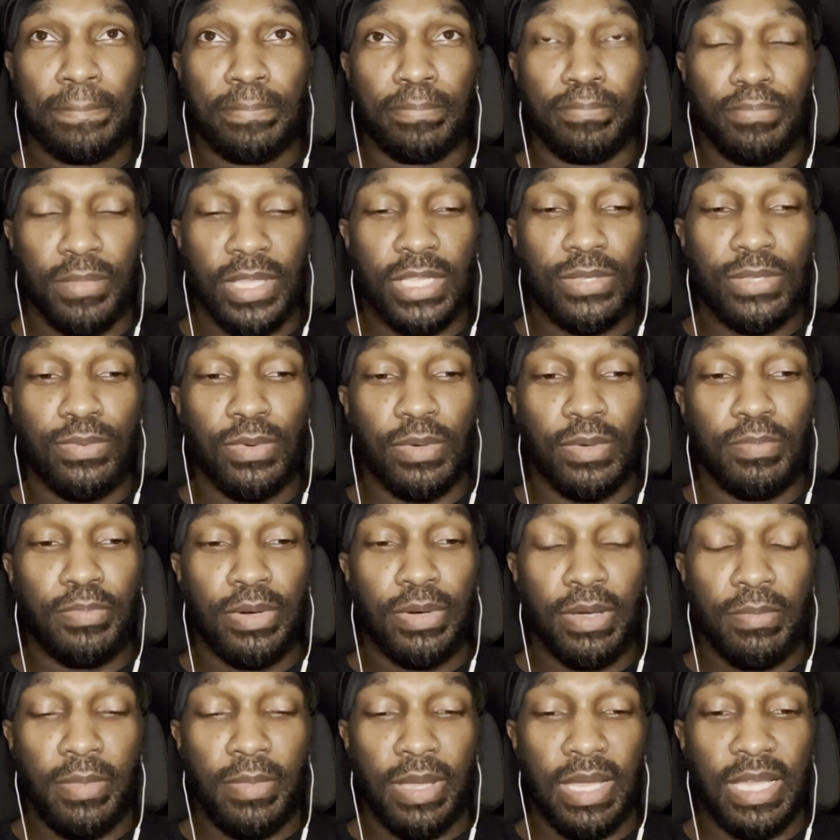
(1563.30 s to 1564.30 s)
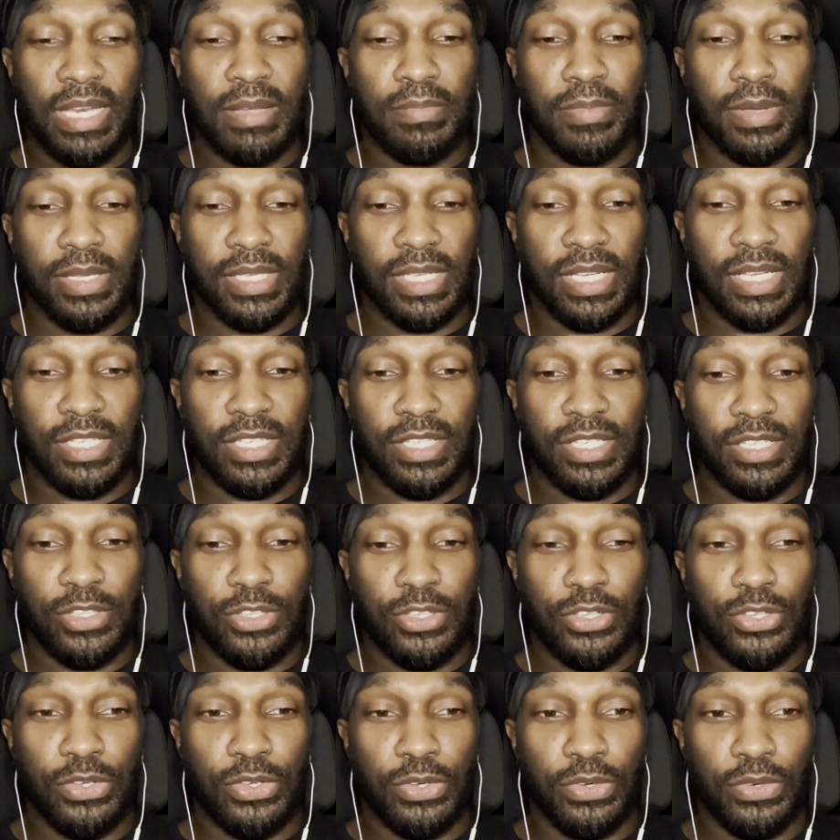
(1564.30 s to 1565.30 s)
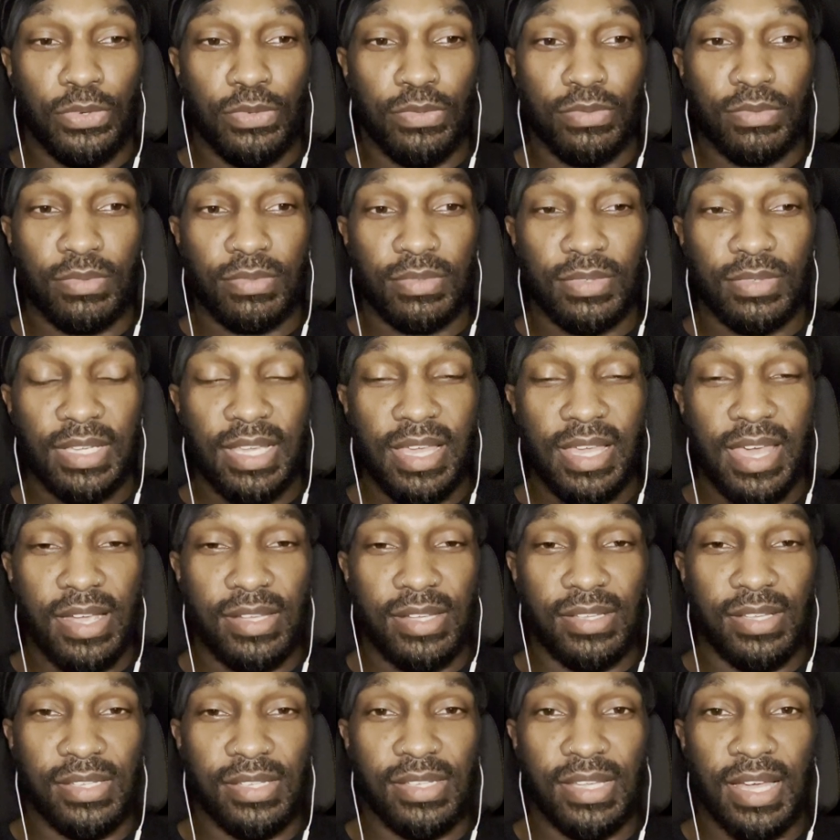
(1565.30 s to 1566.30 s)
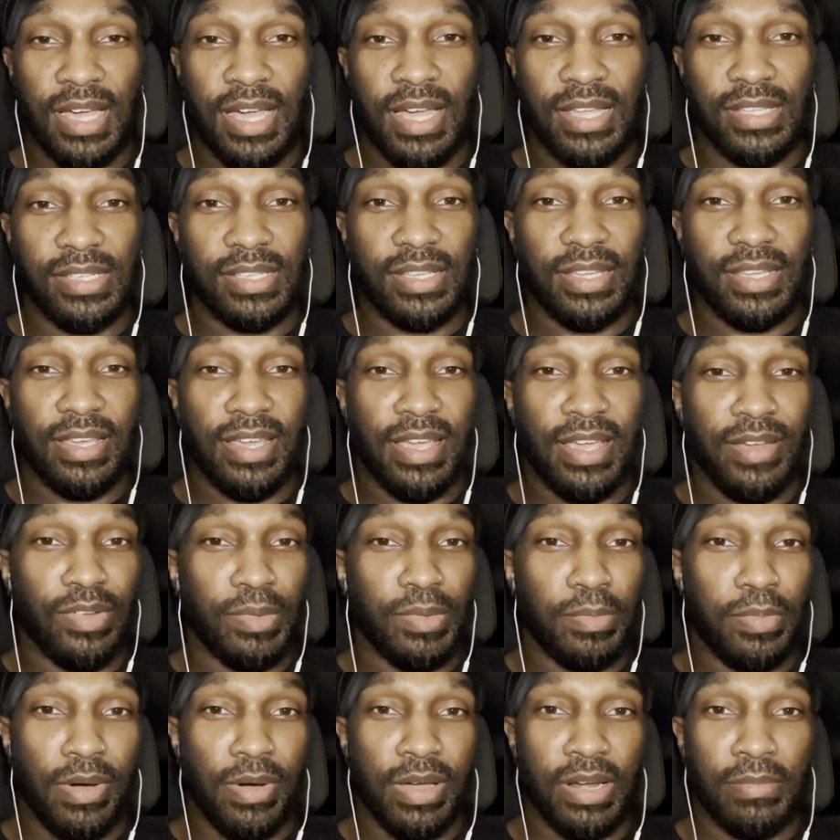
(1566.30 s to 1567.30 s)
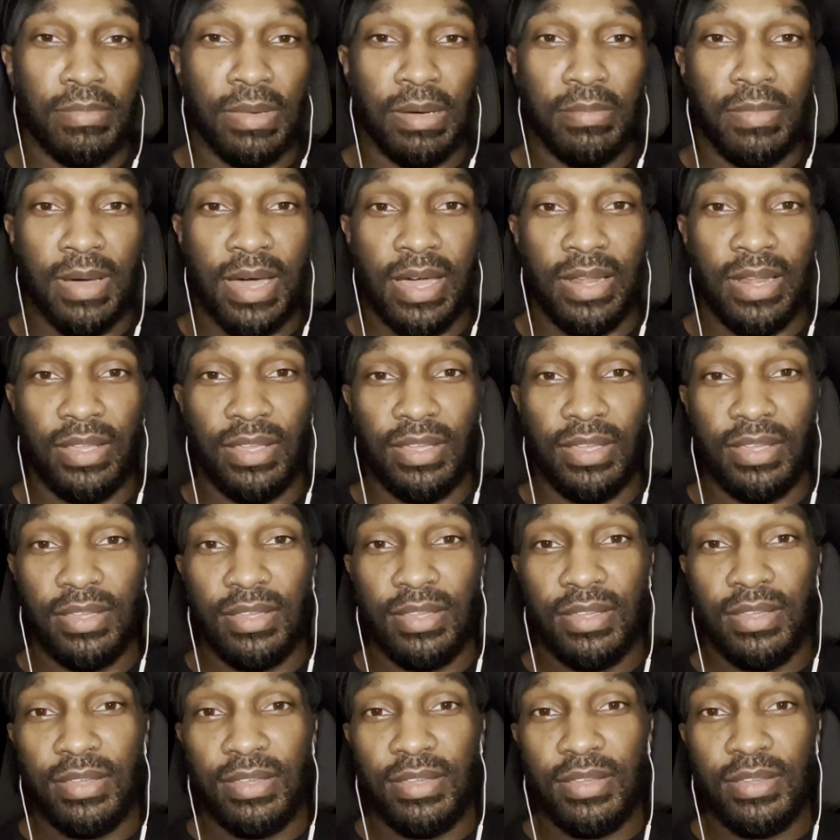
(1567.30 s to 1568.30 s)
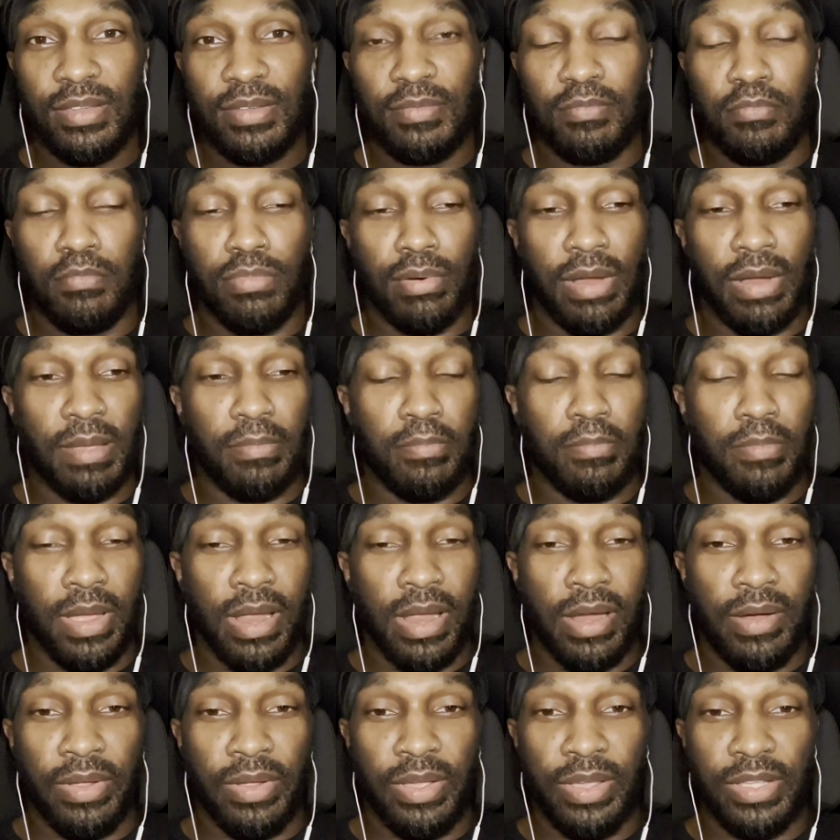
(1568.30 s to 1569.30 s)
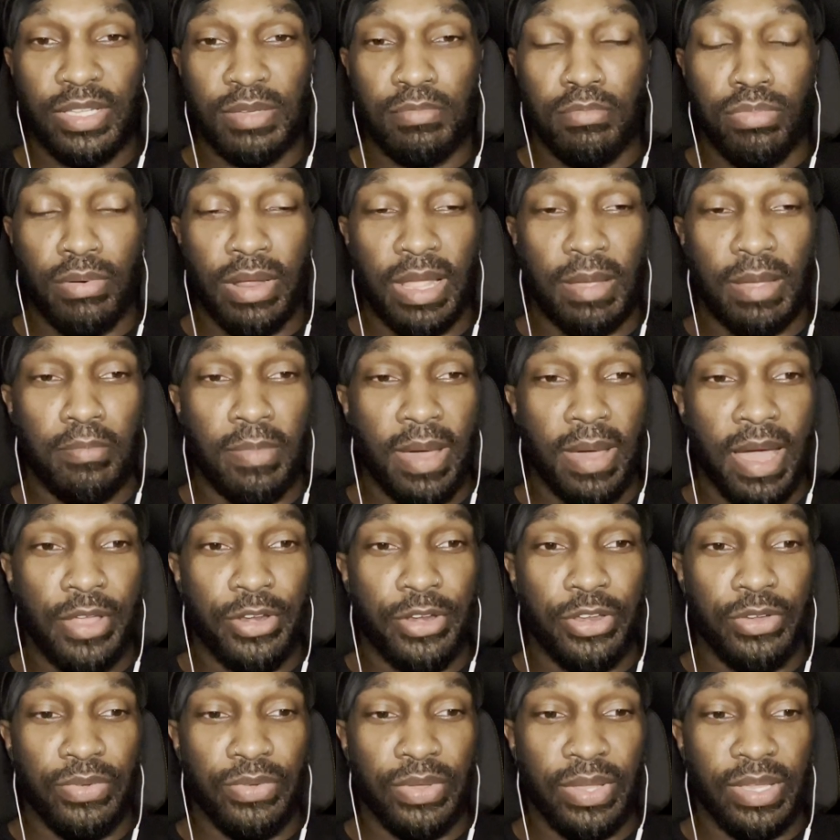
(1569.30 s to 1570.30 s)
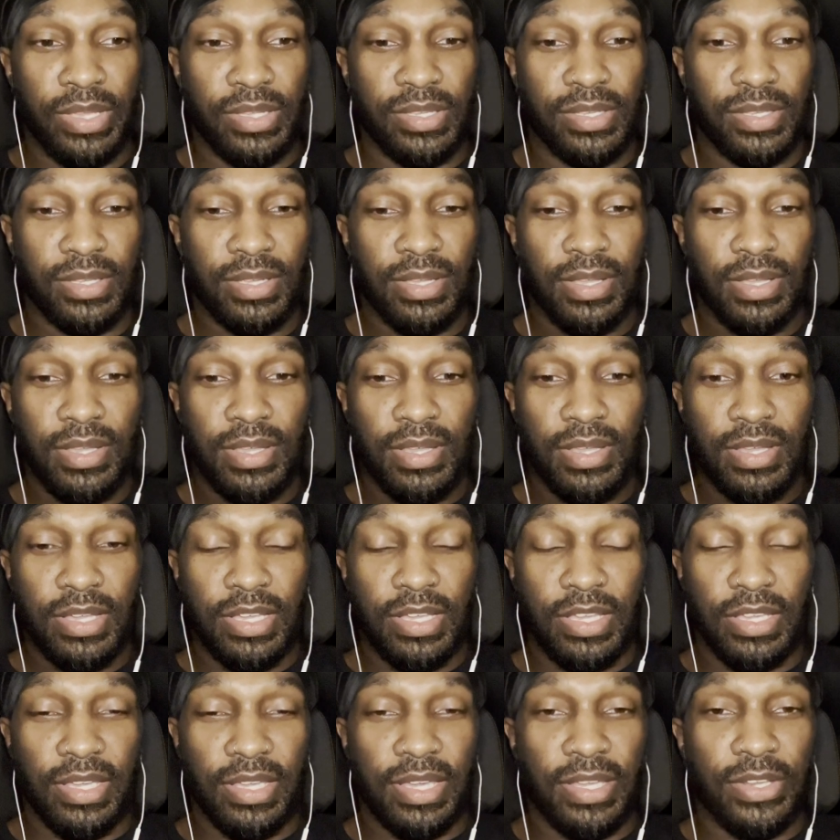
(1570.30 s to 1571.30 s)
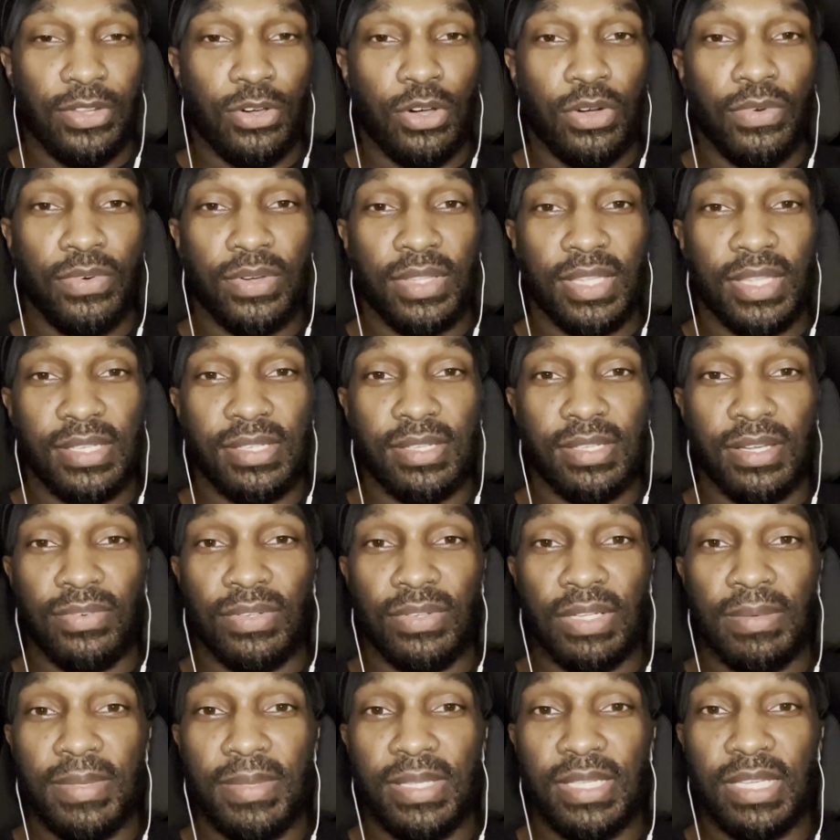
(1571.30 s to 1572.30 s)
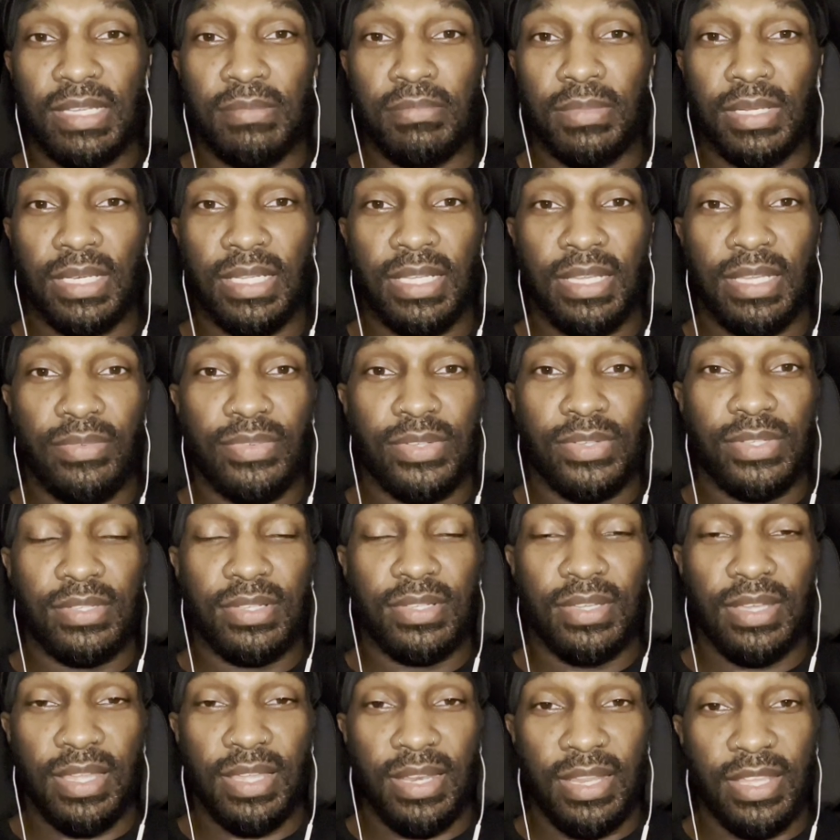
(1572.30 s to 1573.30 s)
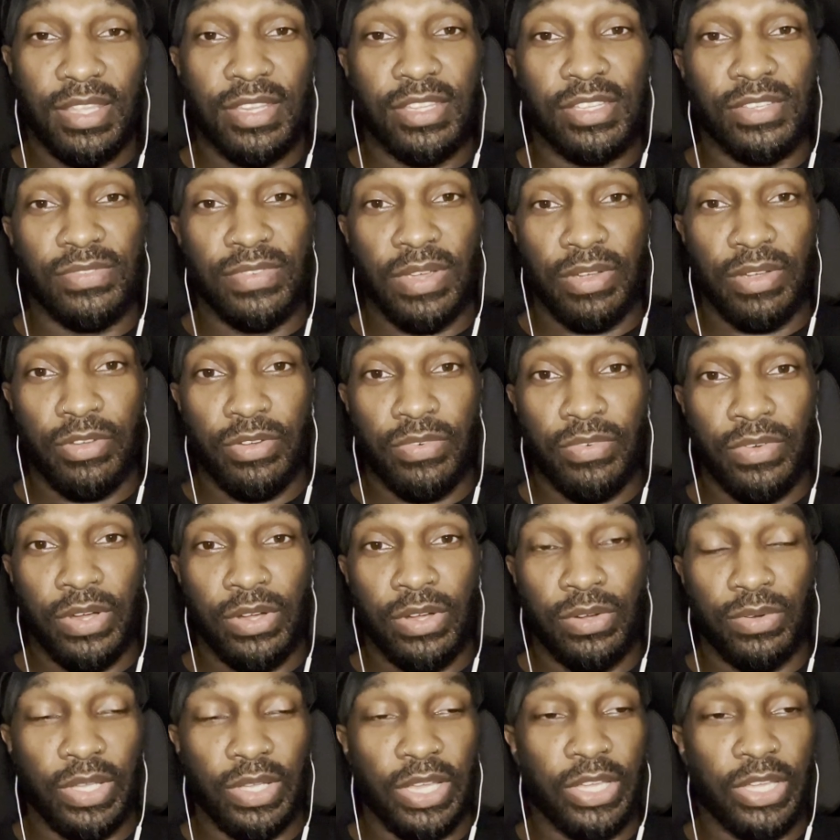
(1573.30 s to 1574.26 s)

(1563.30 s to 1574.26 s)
this would put me in a position to exercise every part of my body, break barriers, break boundaries, get over the self-limiting beliefs, and it is very real.